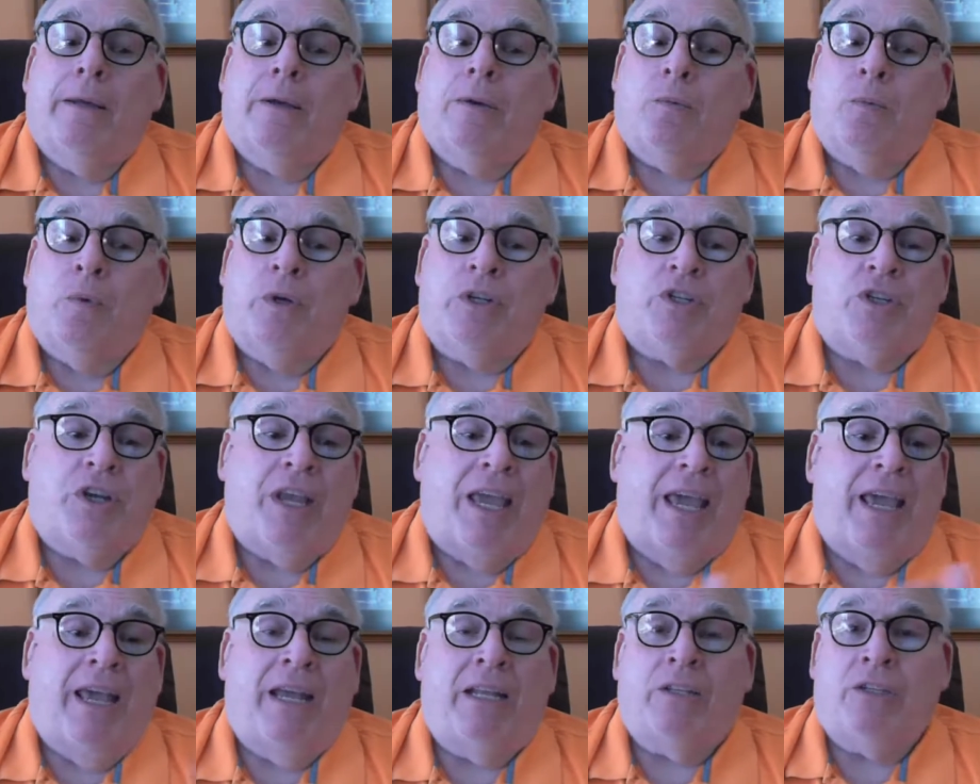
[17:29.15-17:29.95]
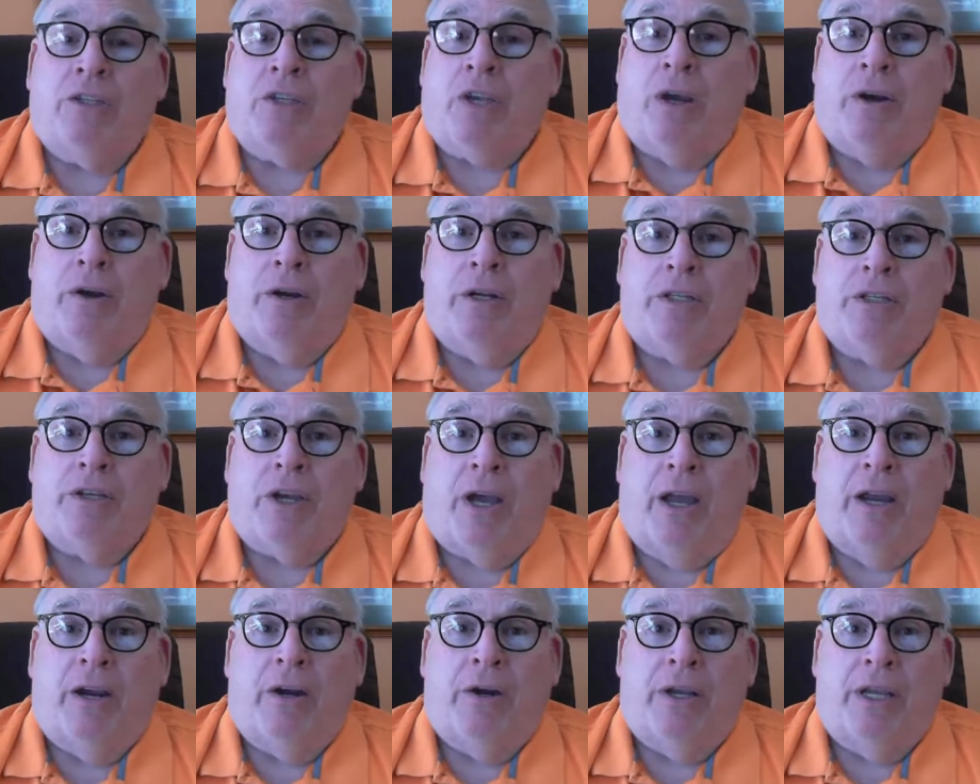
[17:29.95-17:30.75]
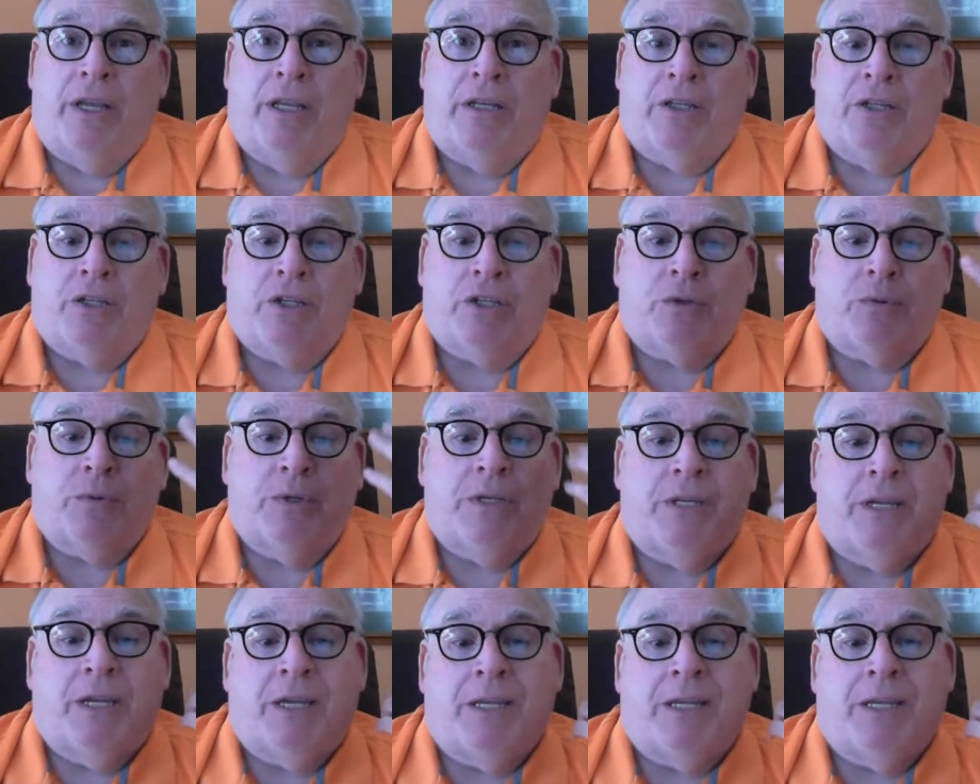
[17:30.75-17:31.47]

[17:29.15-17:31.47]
which hands our entire industry